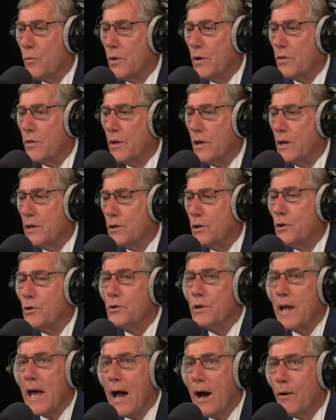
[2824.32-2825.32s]
with a
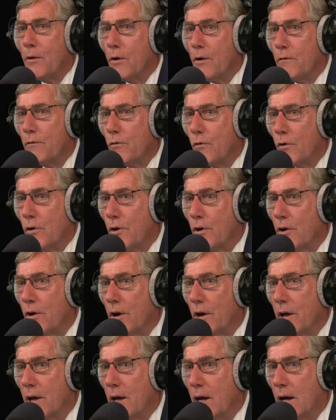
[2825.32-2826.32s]
new tower for
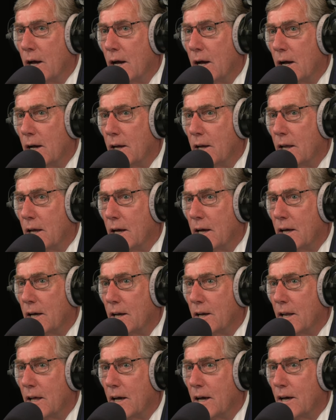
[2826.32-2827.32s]
Uh,
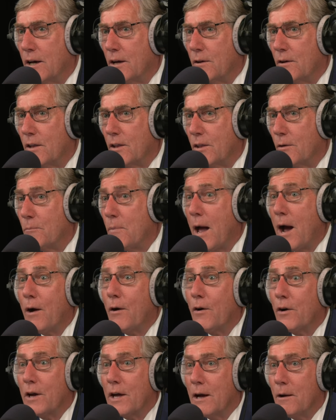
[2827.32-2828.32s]
uh, uh, the
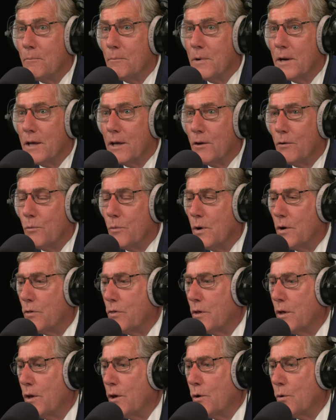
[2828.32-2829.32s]
power company,
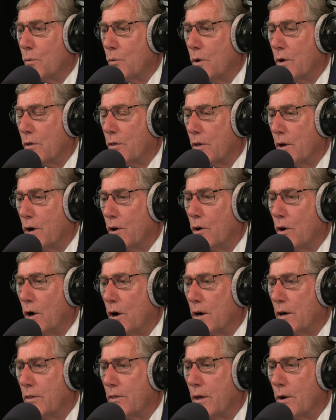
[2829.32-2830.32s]
with with uh,
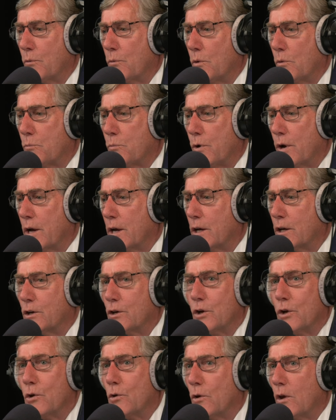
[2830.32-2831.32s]
uh, that will bring
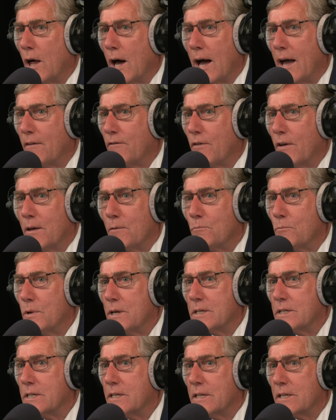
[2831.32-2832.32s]
new life and
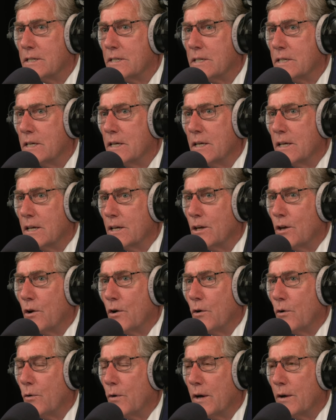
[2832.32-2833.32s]
business. You
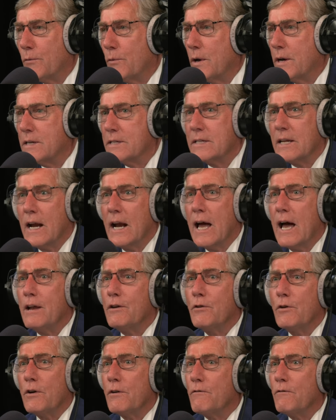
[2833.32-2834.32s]
know, what is it, one
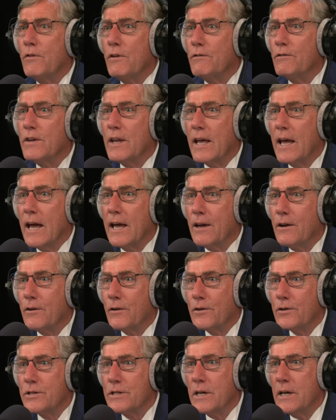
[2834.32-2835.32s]
hundred fifty
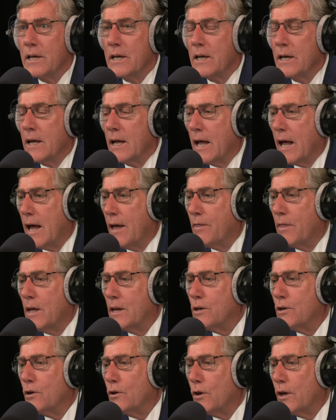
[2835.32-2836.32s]
acres? Yeah. And
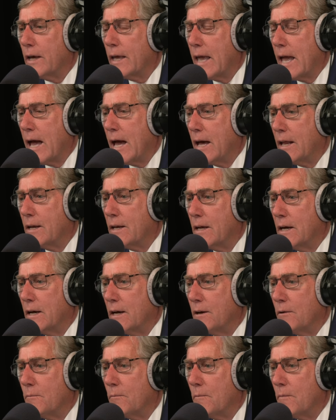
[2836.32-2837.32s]
then you look at
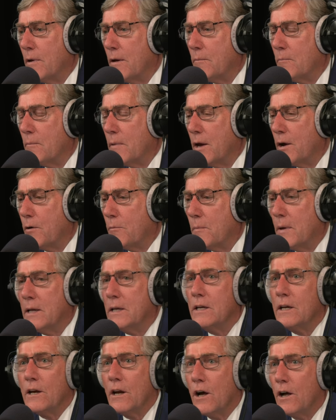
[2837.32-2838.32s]
uh, Mayor
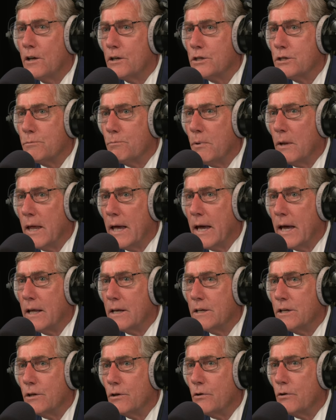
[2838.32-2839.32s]
Mendenhall's
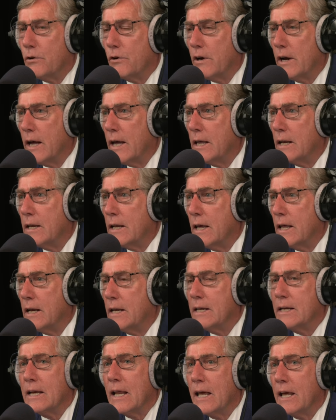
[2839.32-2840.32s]
plan to create an,
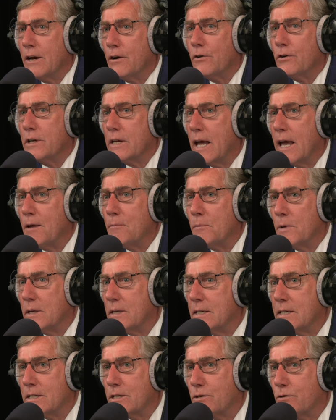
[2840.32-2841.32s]
an
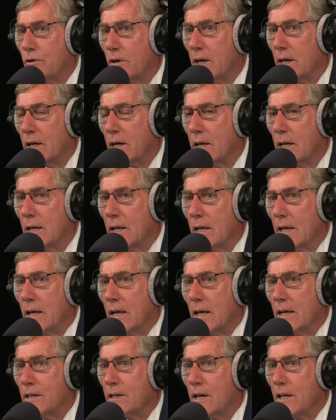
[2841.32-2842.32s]
entertainment district
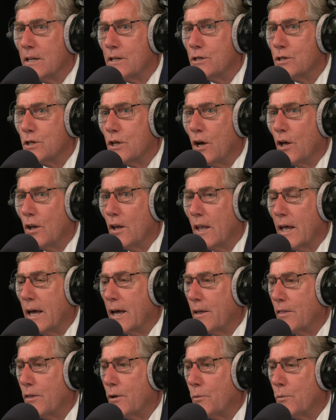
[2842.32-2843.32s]
in in Salt
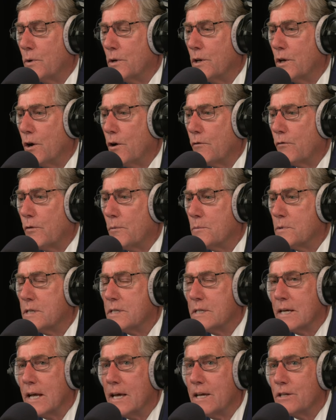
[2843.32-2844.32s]
Lake that would go from
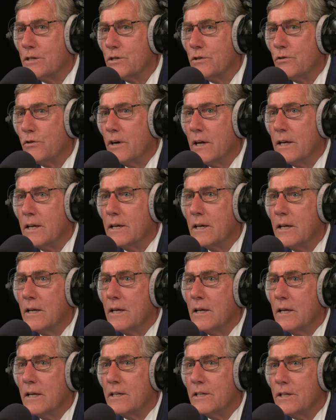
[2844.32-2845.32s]
State Street
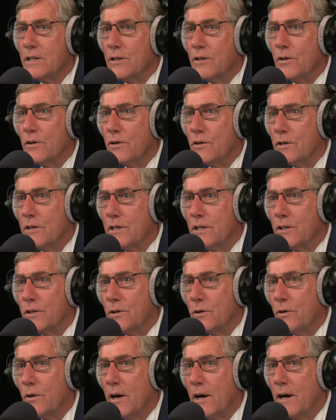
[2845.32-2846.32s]
to
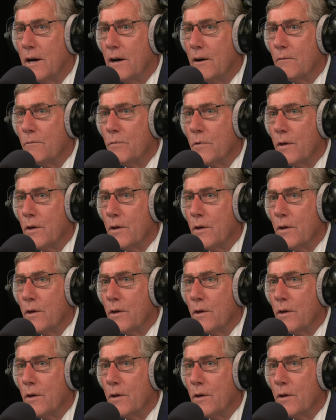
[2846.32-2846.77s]
to uh,